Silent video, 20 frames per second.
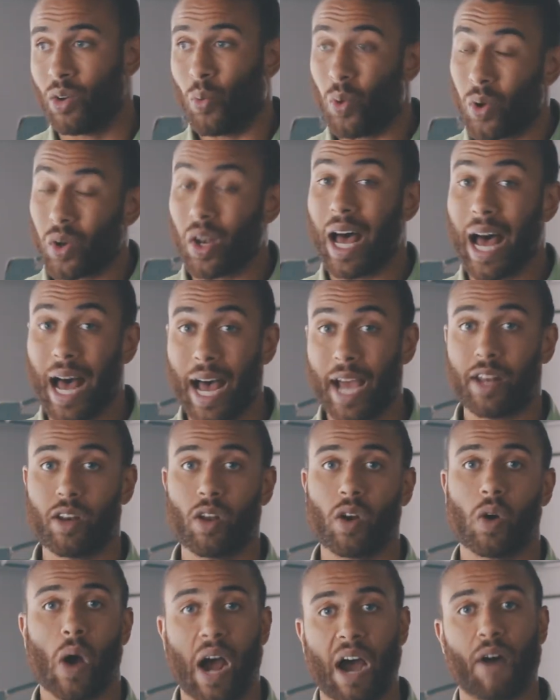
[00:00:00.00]
Well, I
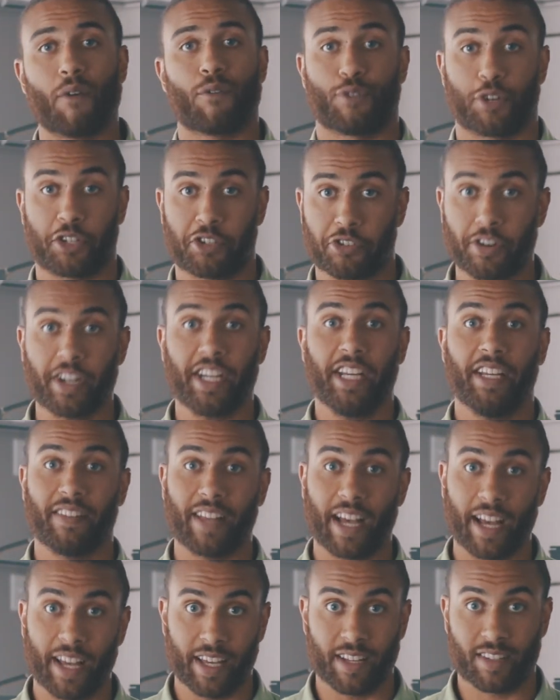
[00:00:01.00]
know how frustrating
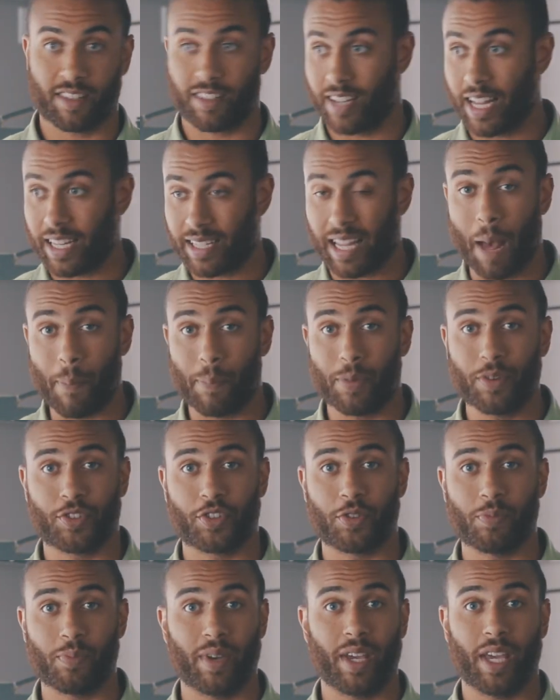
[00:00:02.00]
that is because that's happened
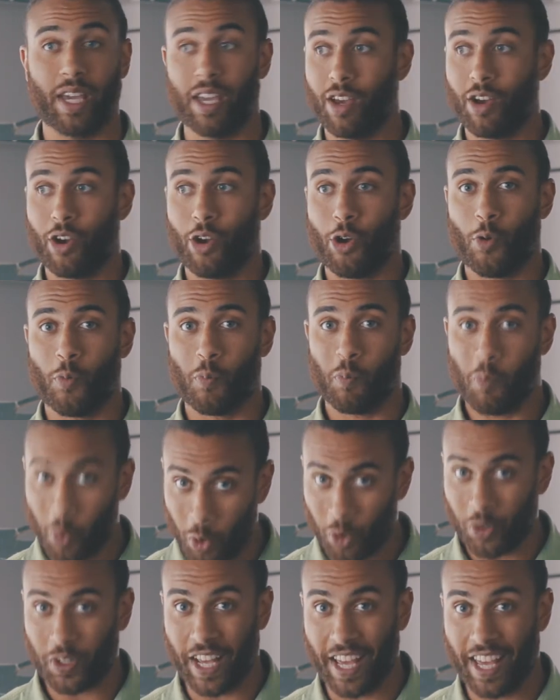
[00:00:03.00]
to me
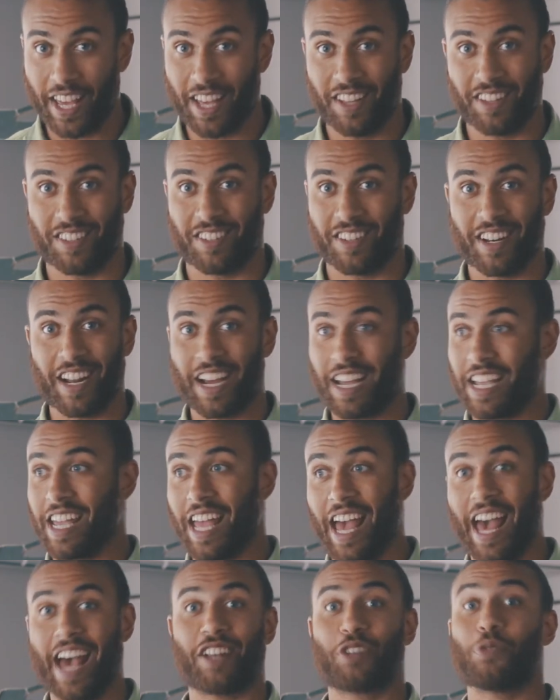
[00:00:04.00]
more days than I
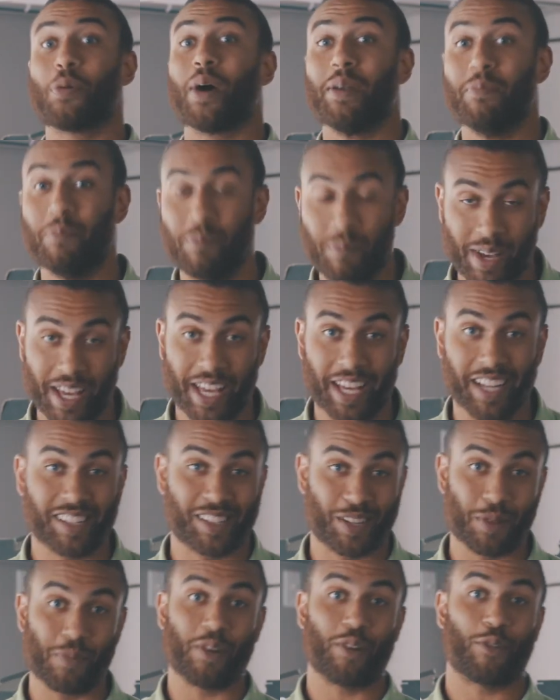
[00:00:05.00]
care to admit,
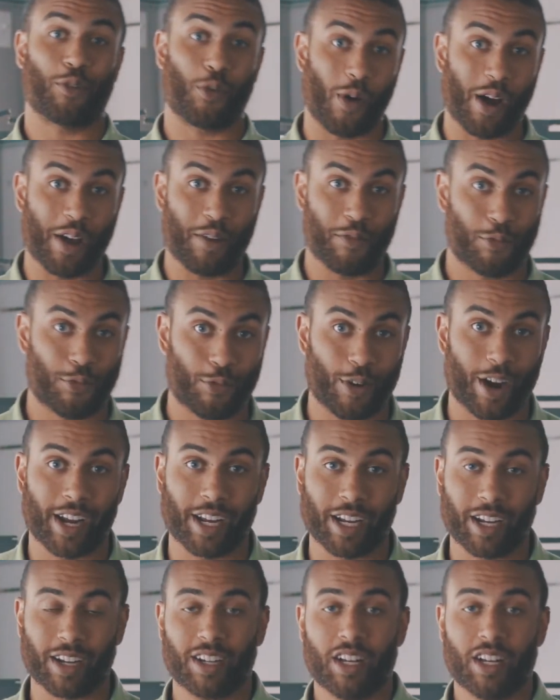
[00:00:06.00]
to be quite
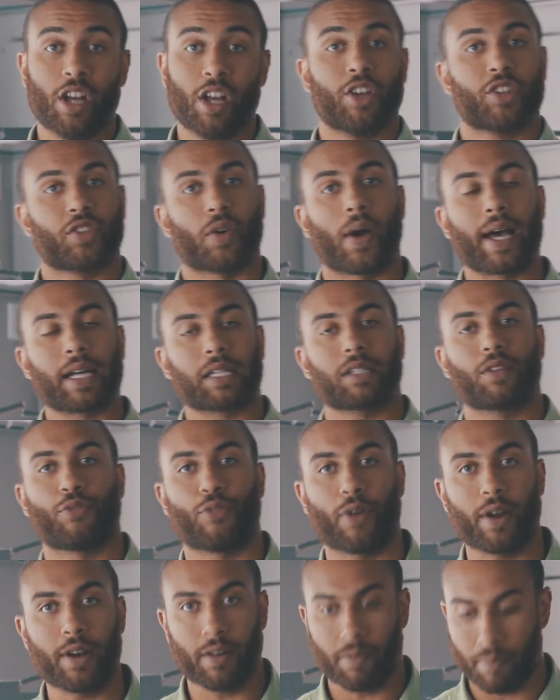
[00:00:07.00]
frank. So I asked a
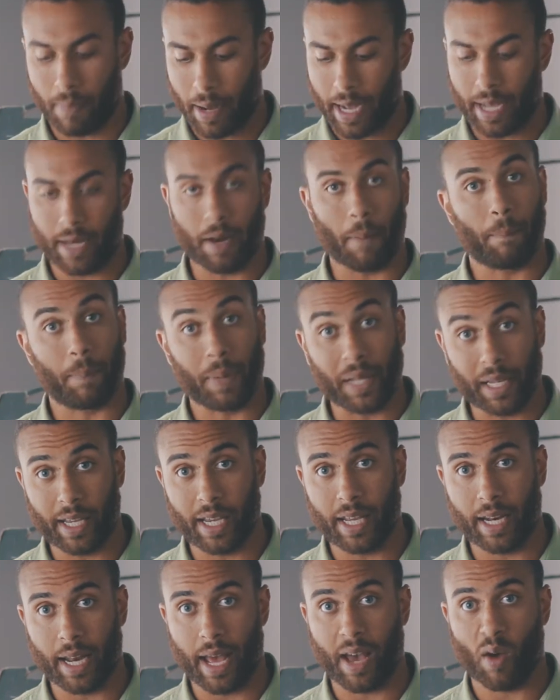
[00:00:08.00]
friend of mine, a
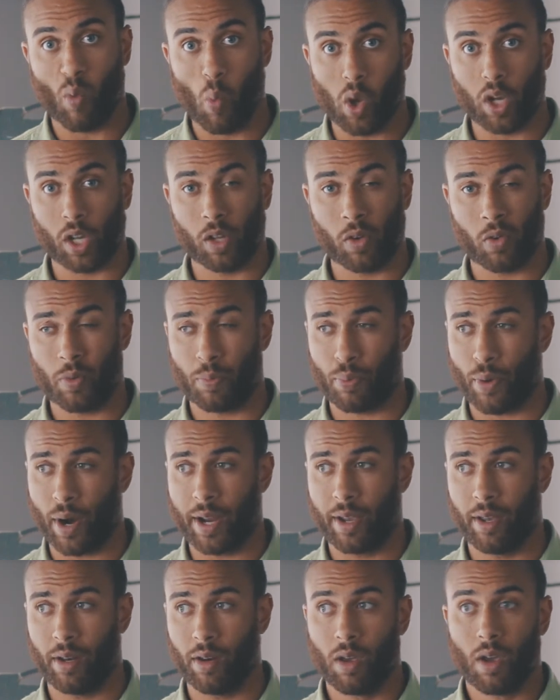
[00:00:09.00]
billionaire, Walter
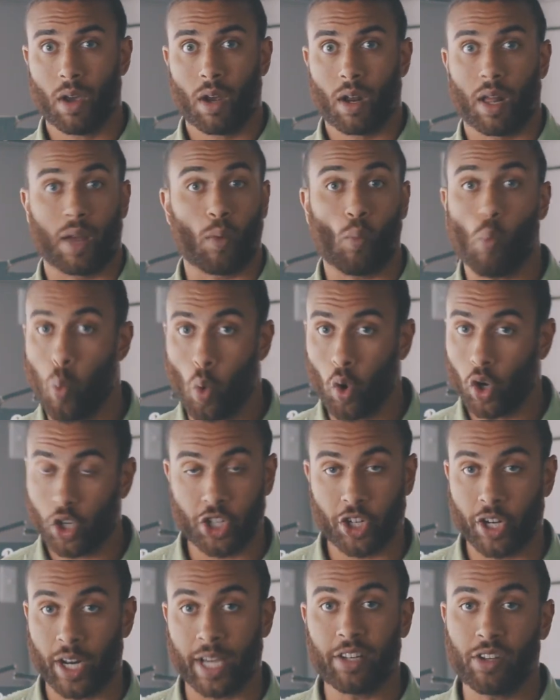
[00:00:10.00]
O'Brien, like, what
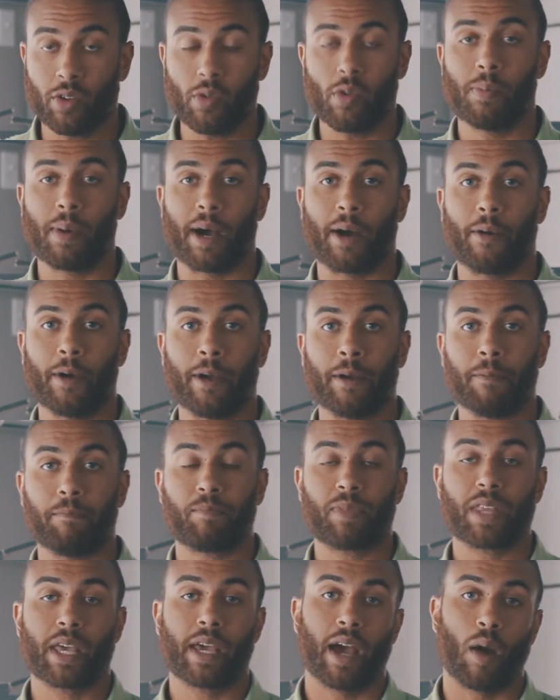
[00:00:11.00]
should I do about it?
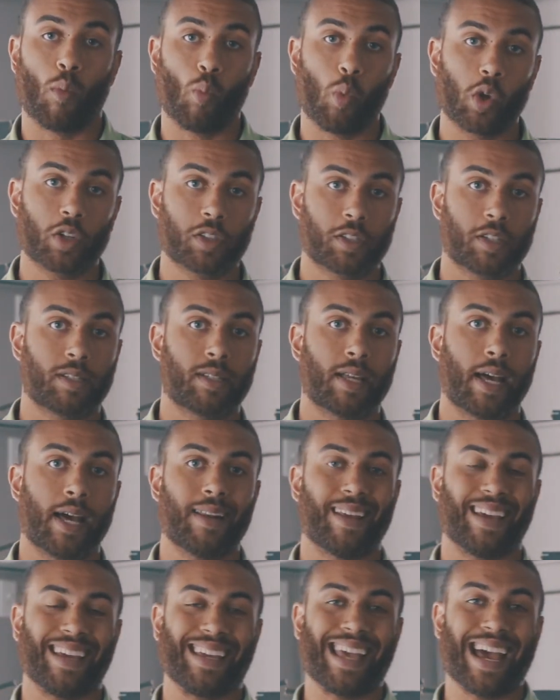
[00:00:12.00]
And Walter
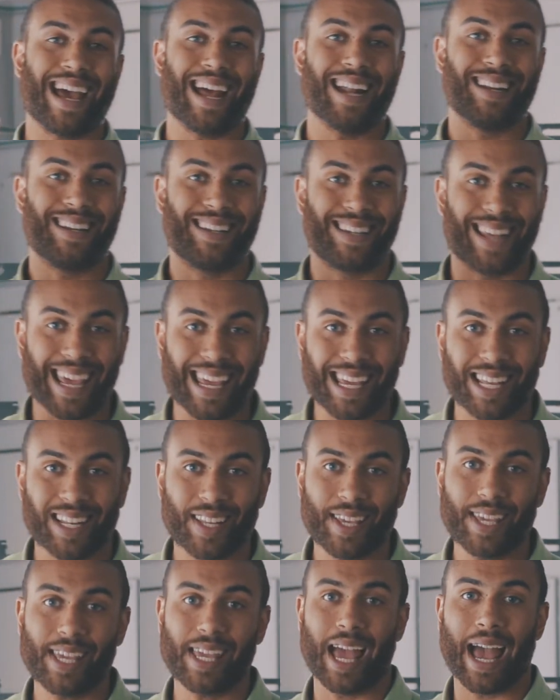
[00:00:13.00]
said, get a
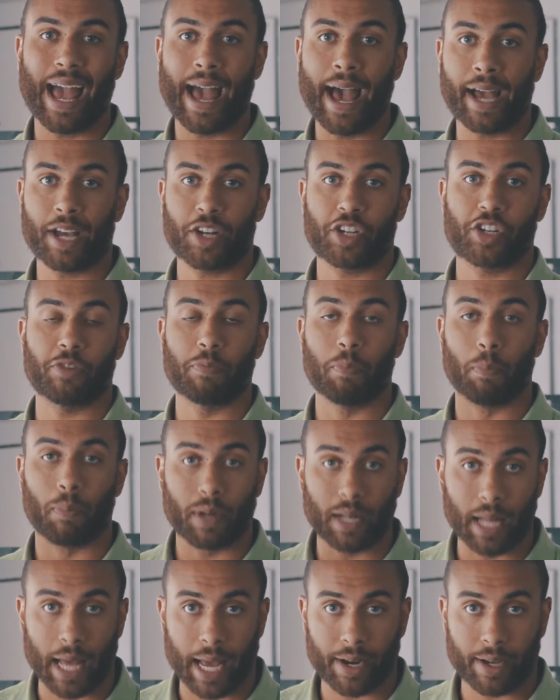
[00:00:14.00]
daily action
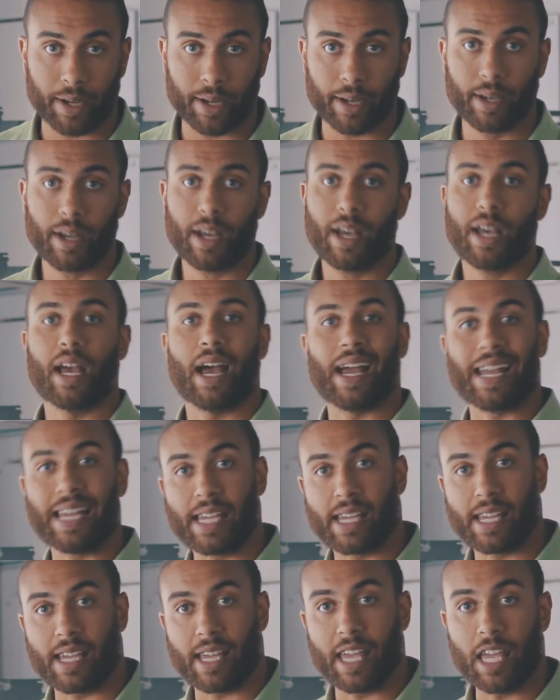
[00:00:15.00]
planner and
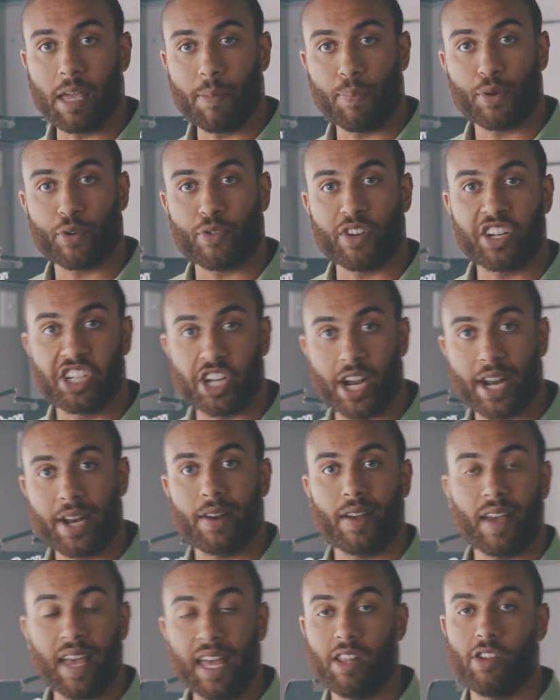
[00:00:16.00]
keep your
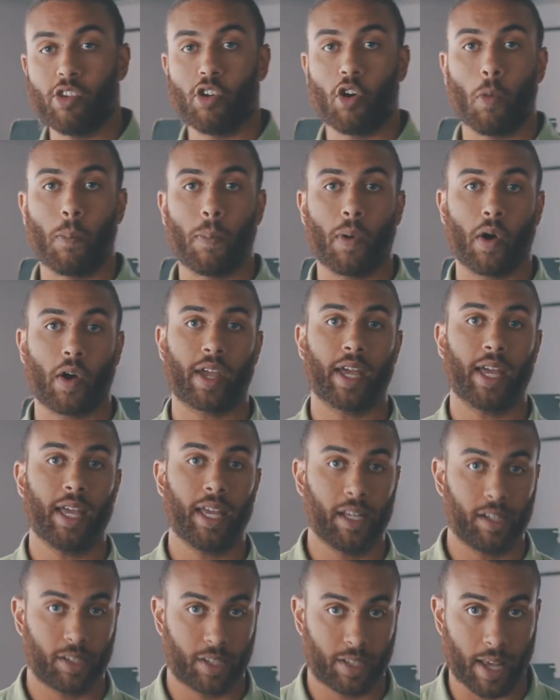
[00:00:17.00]
agenda in your pocket
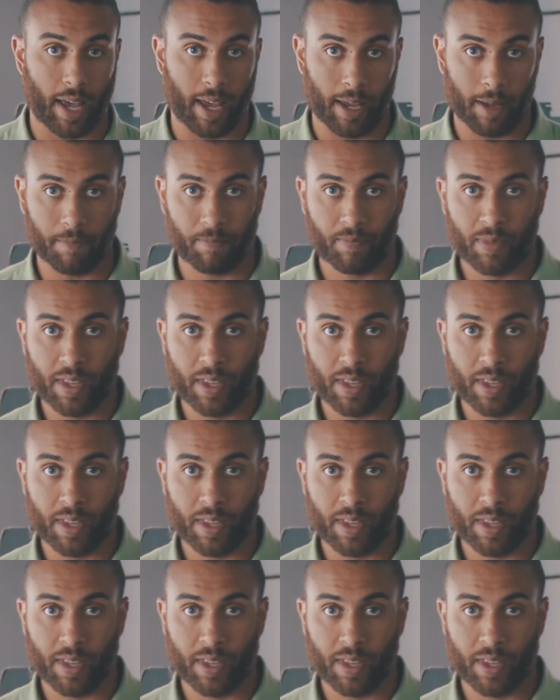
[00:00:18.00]
each day.